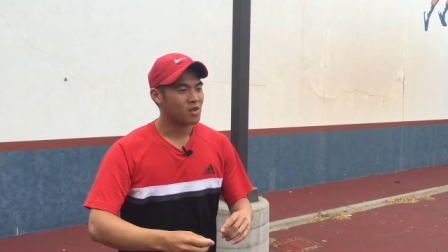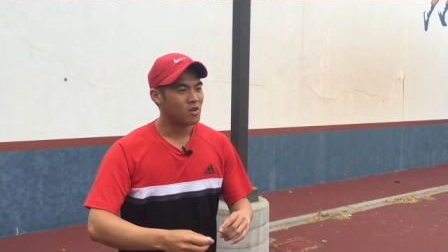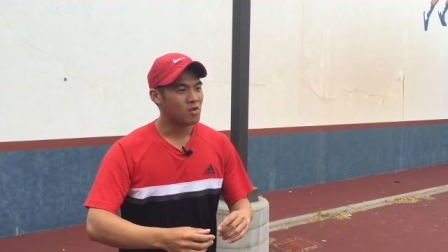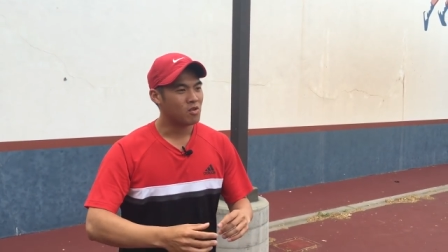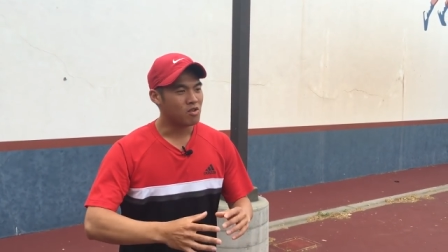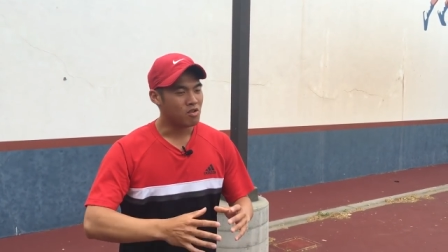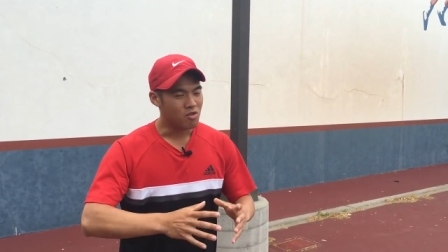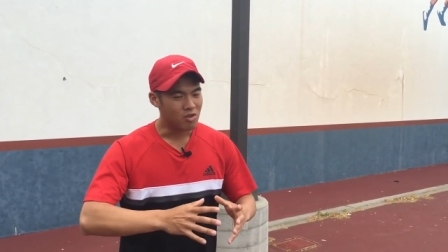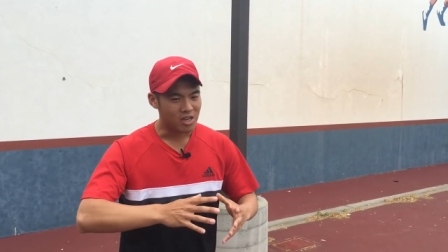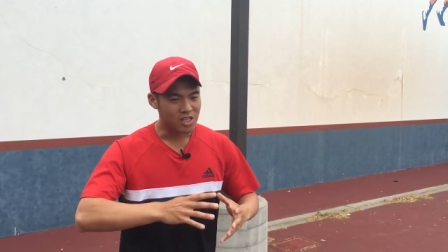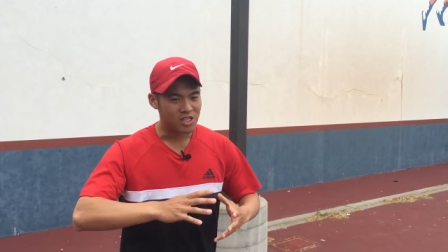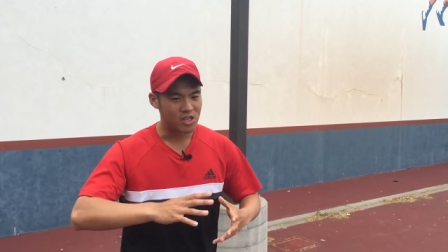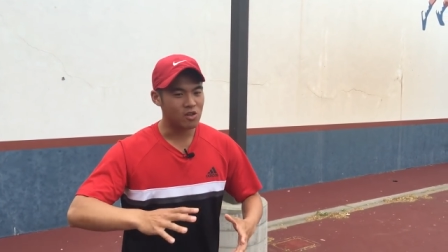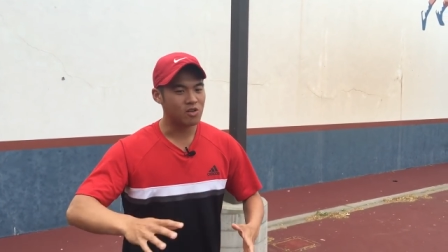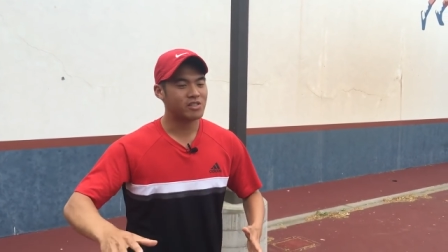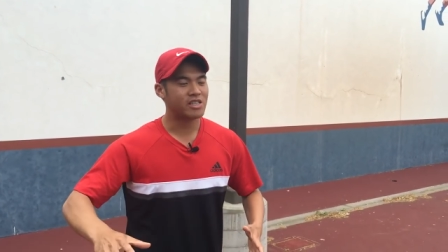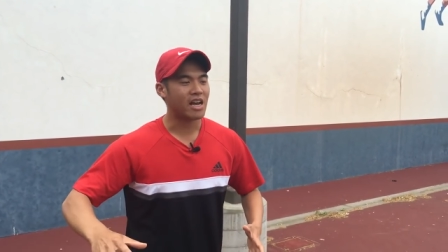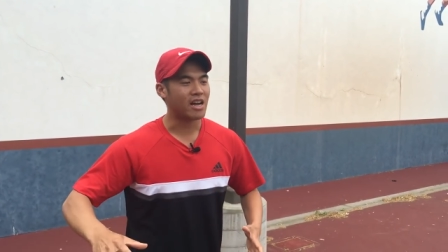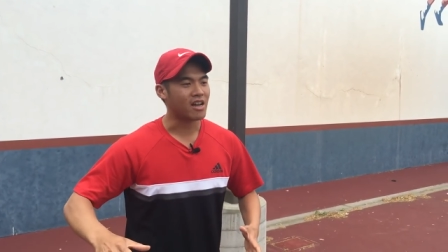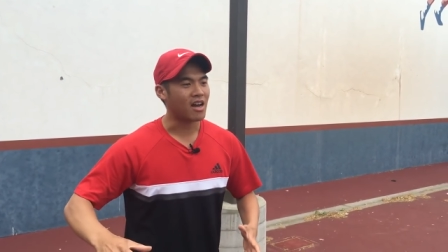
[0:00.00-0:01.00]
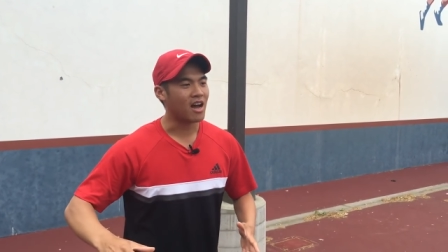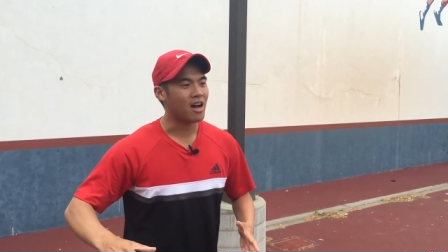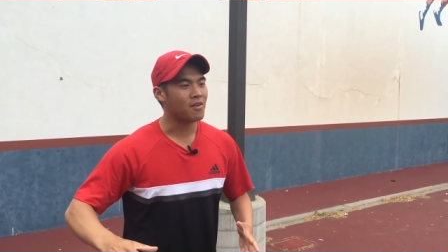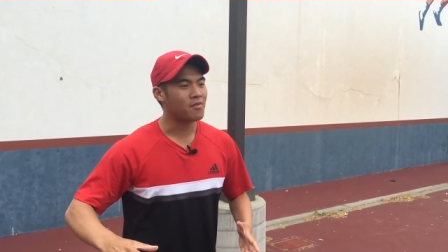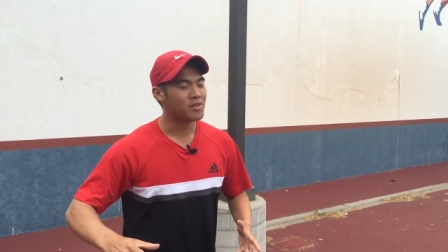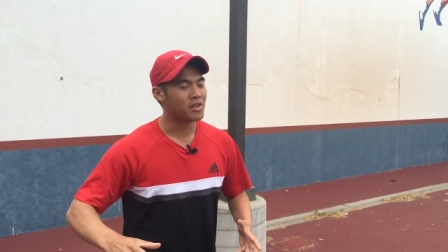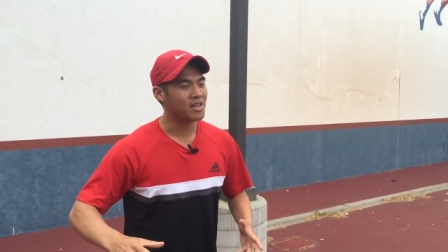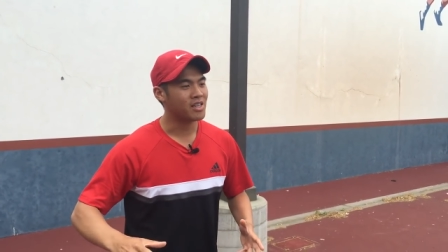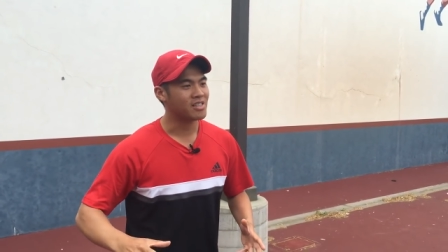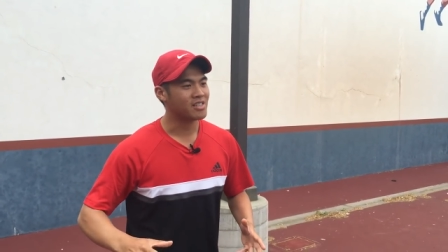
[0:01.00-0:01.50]
who exudes that
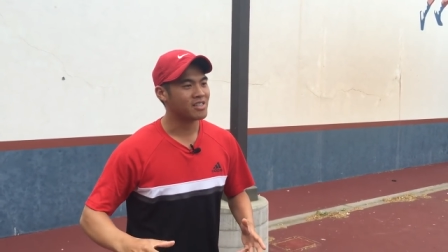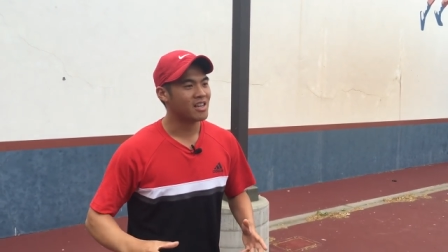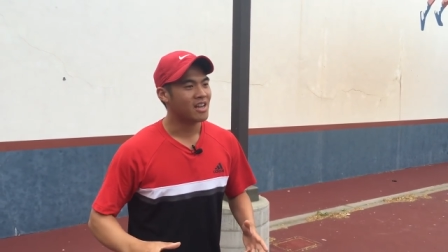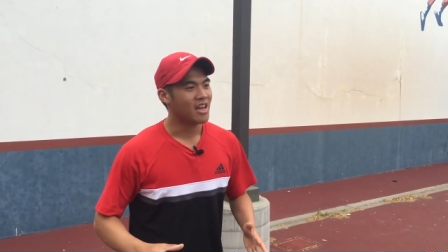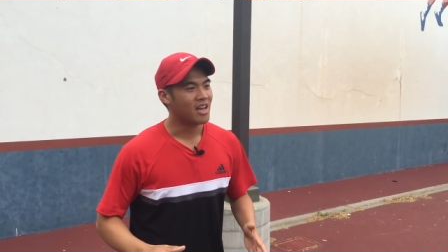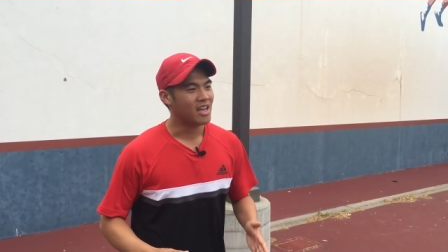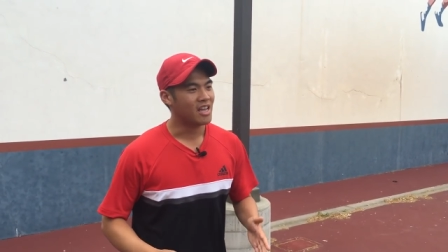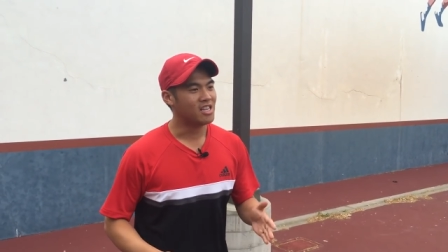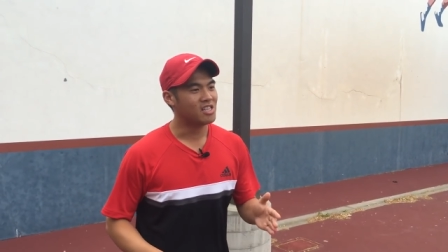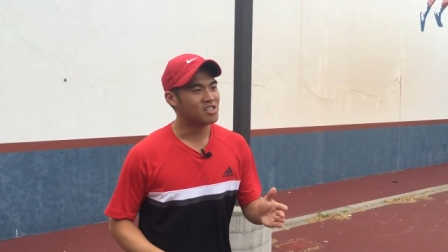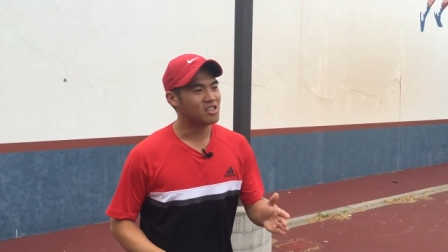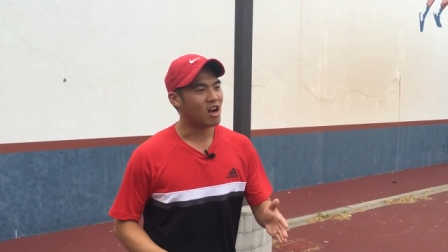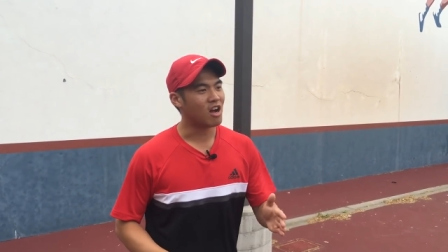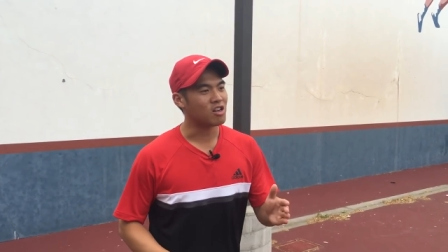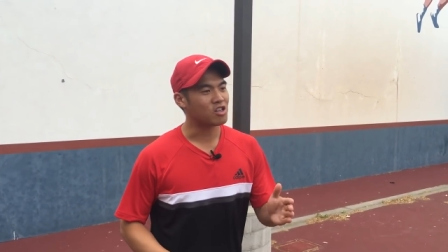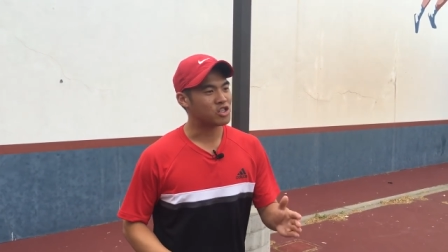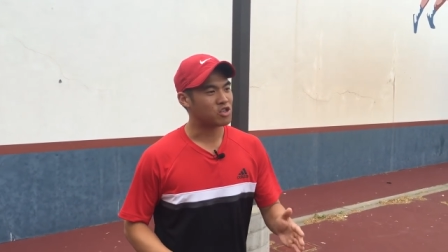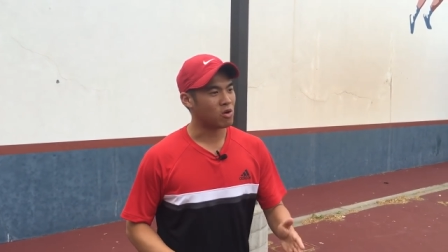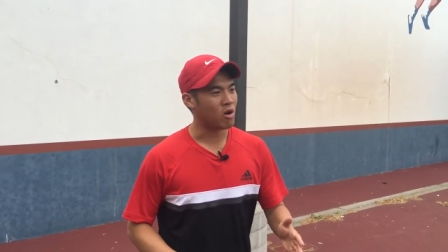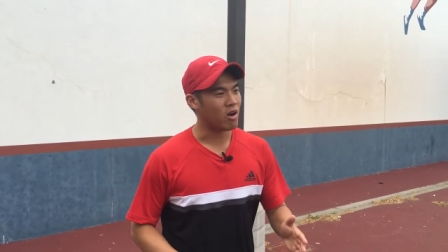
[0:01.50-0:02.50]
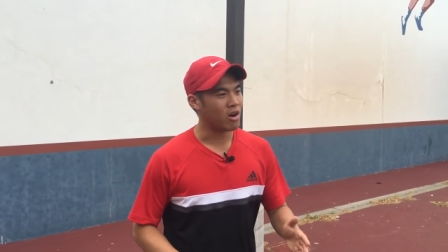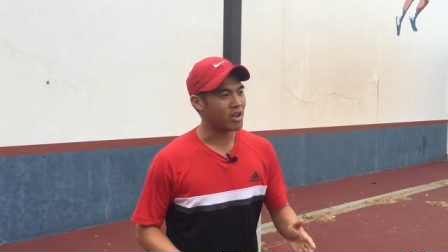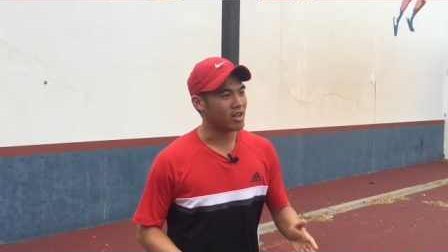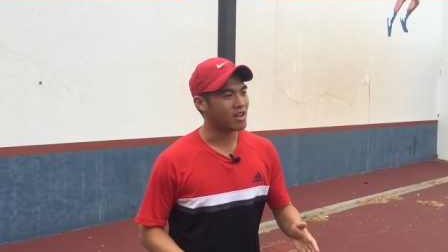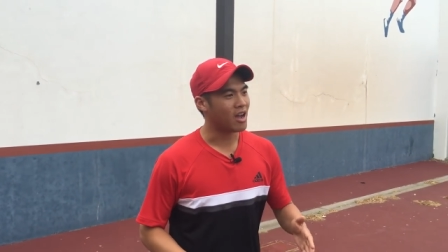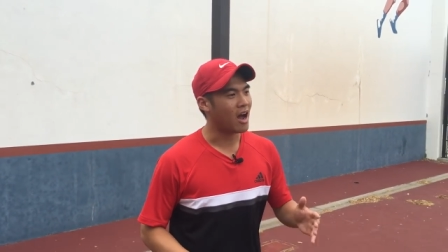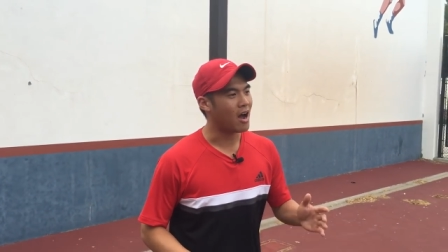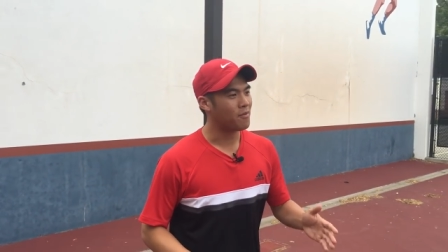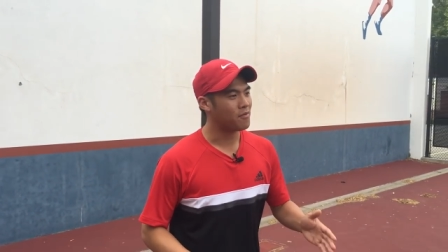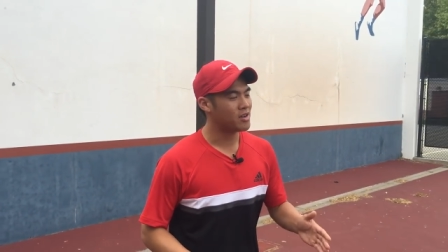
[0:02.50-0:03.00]
confidence, he's not drawing
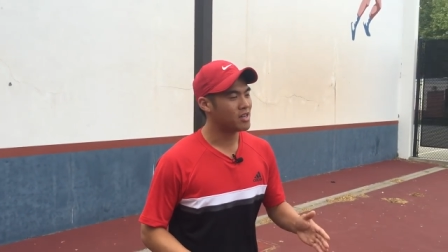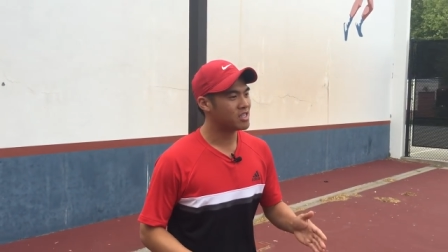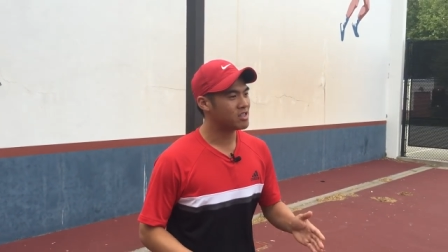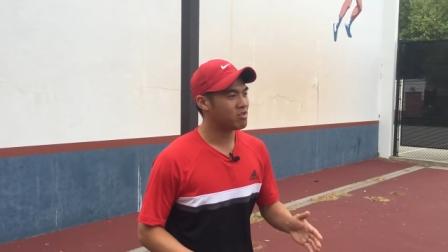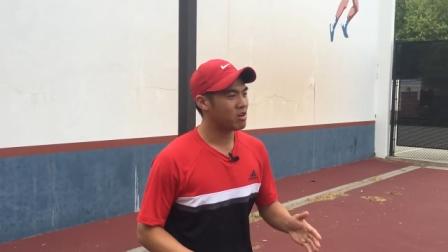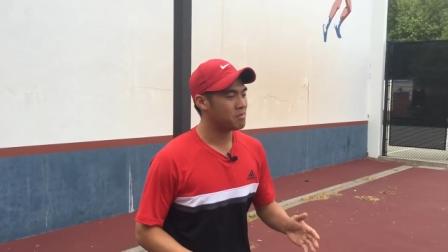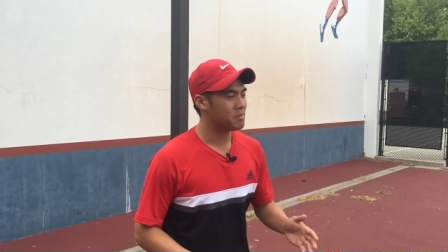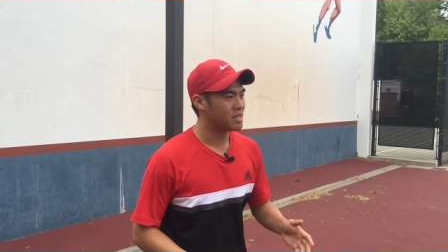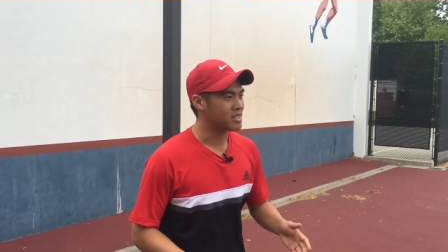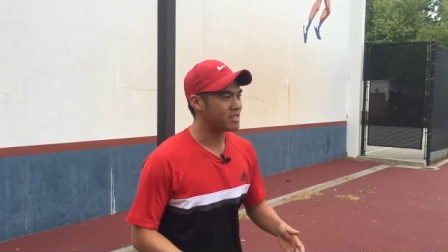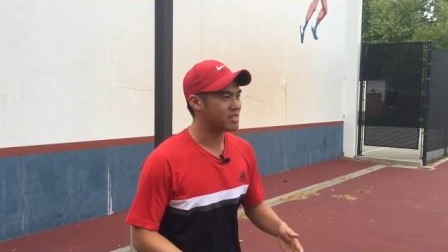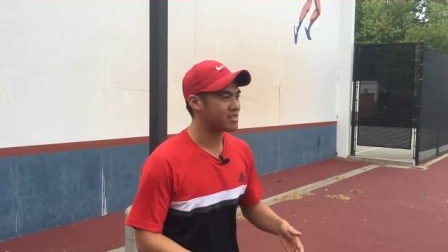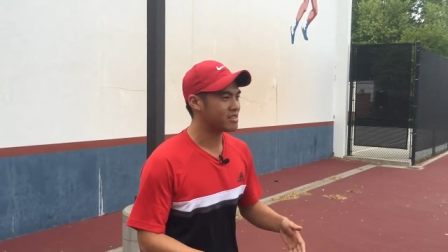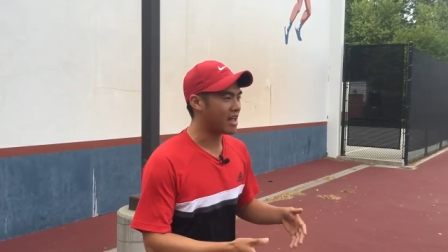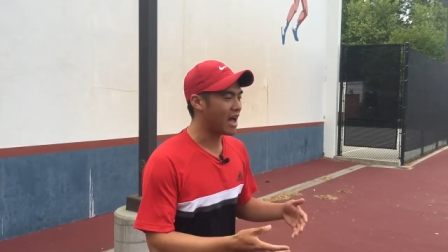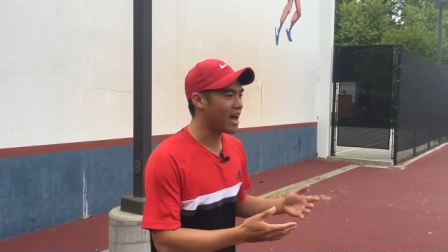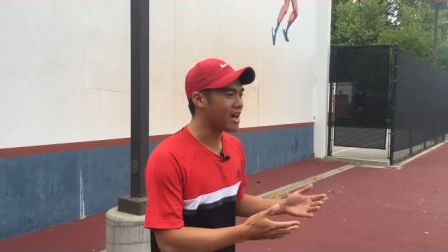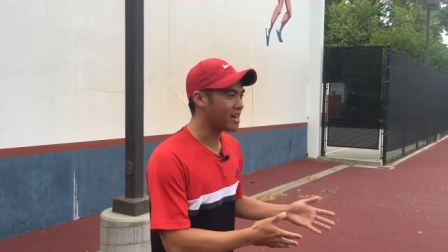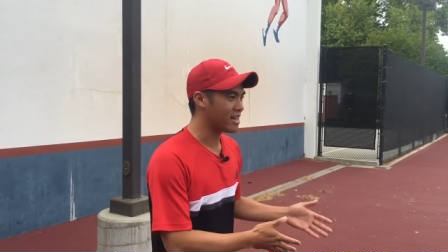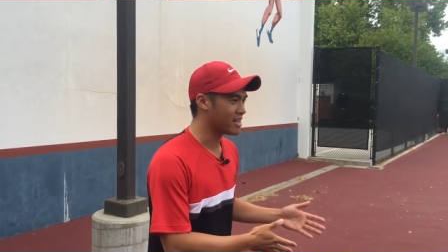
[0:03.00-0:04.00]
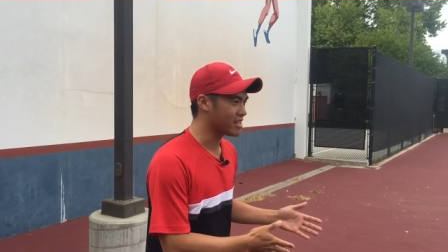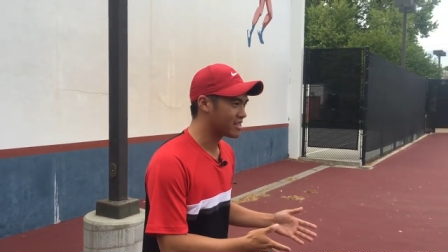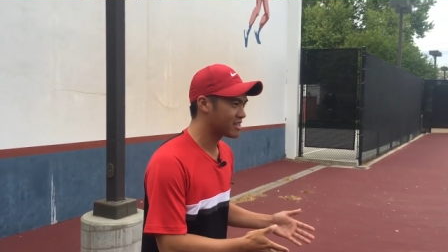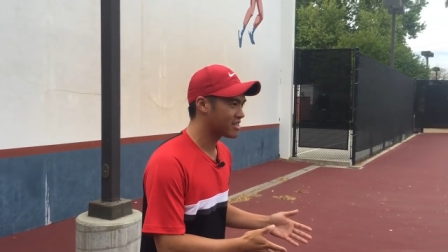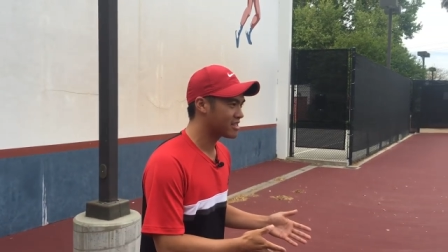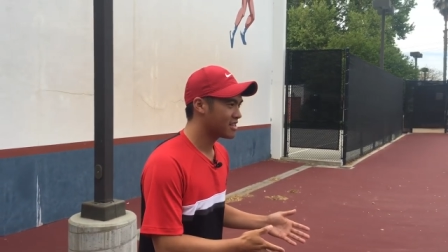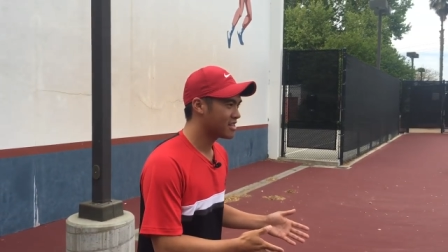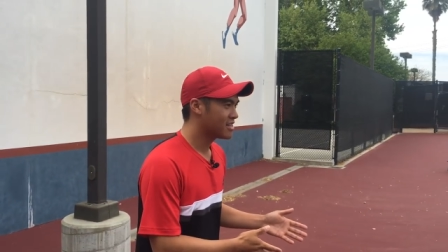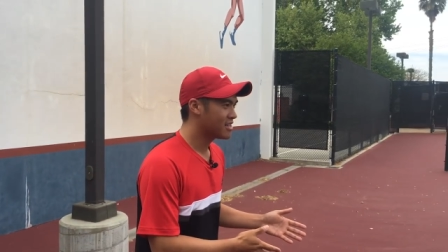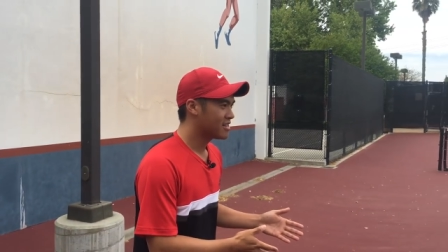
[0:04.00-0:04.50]
confidence from his
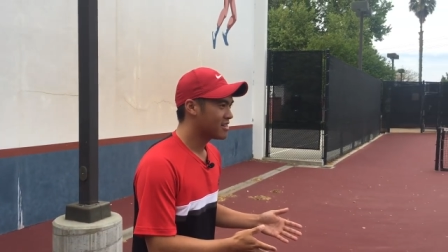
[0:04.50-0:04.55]
status.